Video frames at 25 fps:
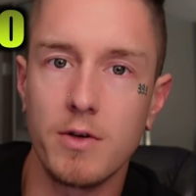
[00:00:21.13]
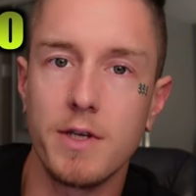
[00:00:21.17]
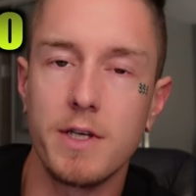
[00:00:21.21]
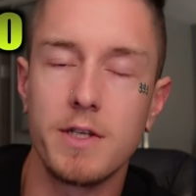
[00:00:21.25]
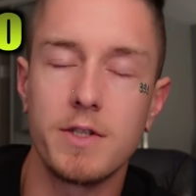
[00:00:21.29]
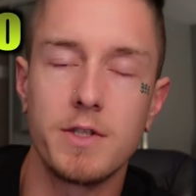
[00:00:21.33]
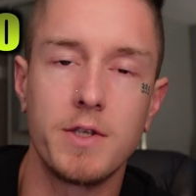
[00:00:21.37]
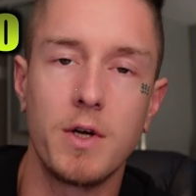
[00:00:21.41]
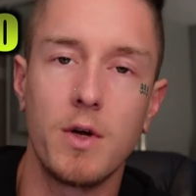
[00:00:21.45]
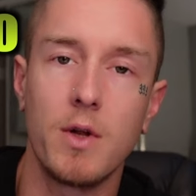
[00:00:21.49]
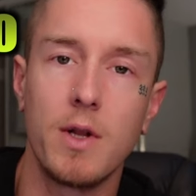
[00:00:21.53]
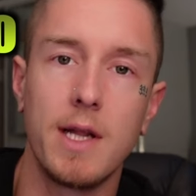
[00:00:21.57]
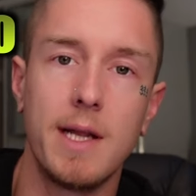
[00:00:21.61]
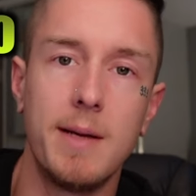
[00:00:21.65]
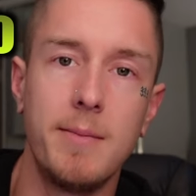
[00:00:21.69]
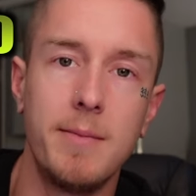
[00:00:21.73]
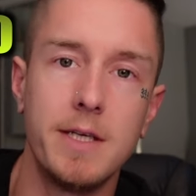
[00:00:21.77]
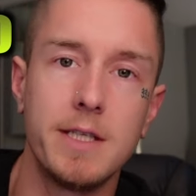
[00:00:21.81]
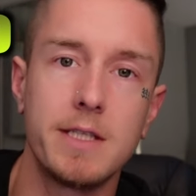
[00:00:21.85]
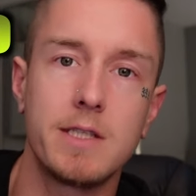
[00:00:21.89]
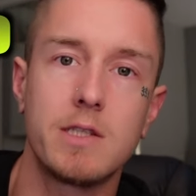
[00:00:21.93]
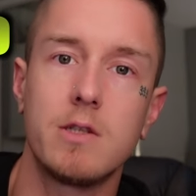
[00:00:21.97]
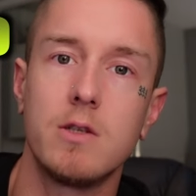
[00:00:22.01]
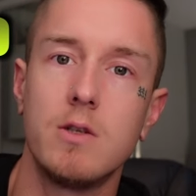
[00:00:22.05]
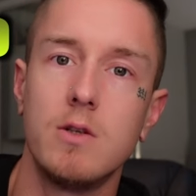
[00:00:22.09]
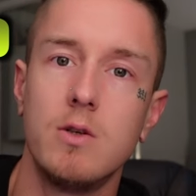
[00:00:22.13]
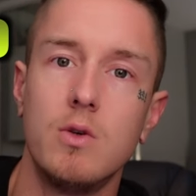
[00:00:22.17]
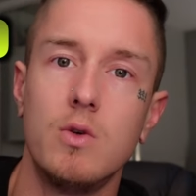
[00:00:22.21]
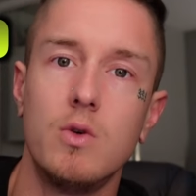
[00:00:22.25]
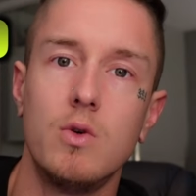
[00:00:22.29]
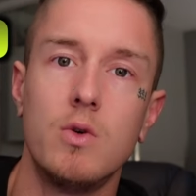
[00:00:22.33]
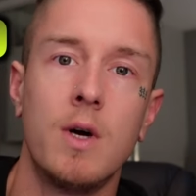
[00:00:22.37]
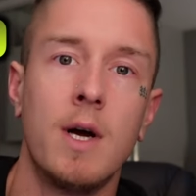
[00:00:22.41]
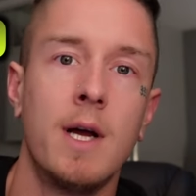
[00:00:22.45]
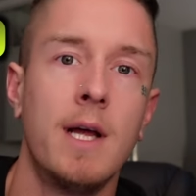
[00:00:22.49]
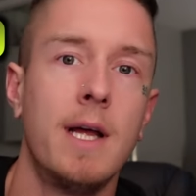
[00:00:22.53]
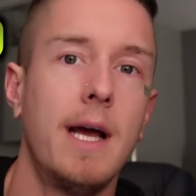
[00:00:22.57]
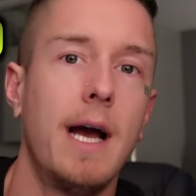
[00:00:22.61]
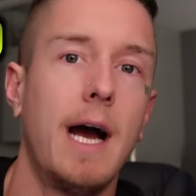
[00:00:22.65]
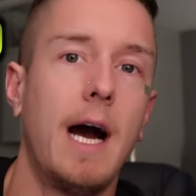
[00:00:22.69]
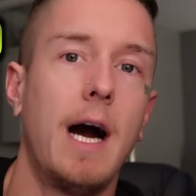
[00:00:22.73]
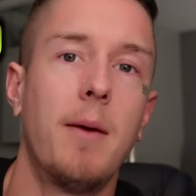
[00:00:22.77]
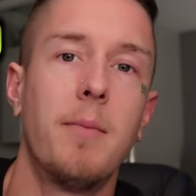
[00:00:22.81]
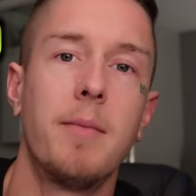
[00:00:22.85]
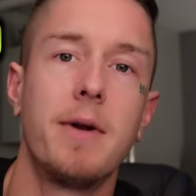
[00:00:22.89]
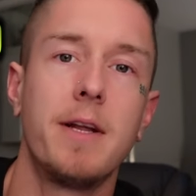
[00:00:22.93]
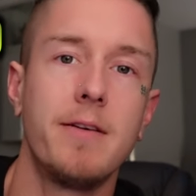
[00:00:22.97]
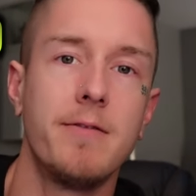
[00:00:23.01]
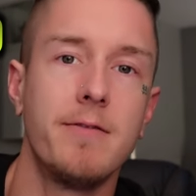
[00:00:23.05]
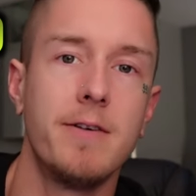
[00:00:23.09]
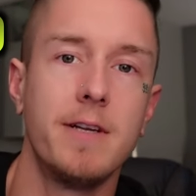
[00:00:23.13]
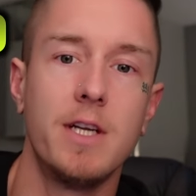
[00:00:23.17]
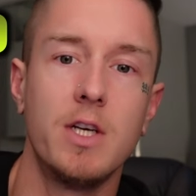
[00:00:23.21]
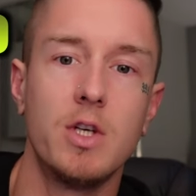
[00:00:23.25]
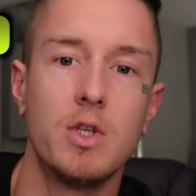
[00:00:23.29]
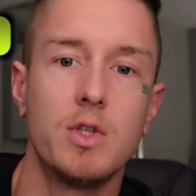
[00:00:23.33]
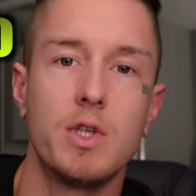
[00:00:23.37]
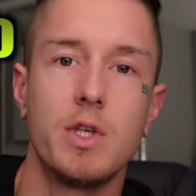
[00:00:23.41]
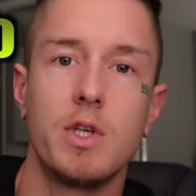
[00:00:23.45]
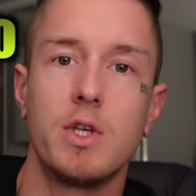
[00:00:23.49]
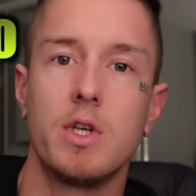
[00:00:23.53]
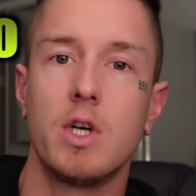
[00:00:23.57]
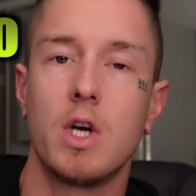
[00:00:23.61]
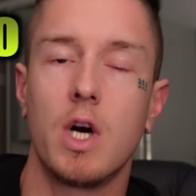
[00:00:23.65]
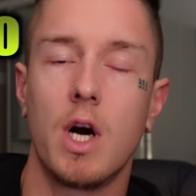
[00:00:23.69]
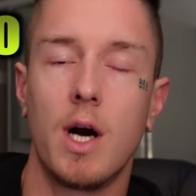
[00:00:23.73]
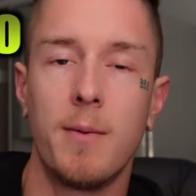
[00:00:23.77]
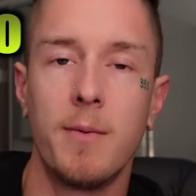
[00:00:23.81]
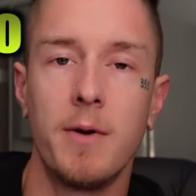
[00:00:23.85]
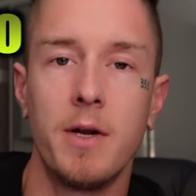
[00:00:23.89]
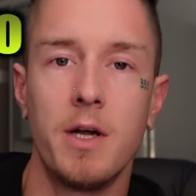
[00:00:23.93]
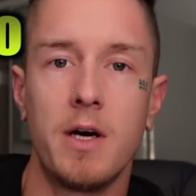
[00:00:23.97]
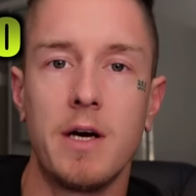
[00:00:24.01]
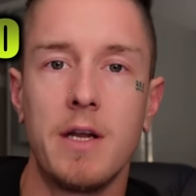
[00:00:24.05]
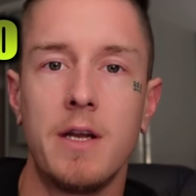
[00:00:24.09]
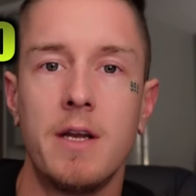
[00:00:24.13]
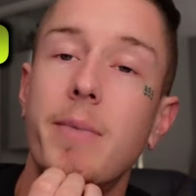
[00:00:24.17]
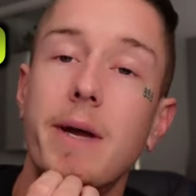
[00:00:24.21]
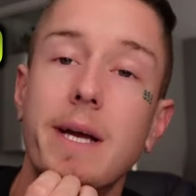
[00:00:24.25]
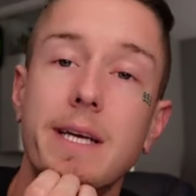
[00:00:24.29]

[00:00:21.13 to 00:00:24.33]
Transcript: There's no limit to how many videos you can comment on.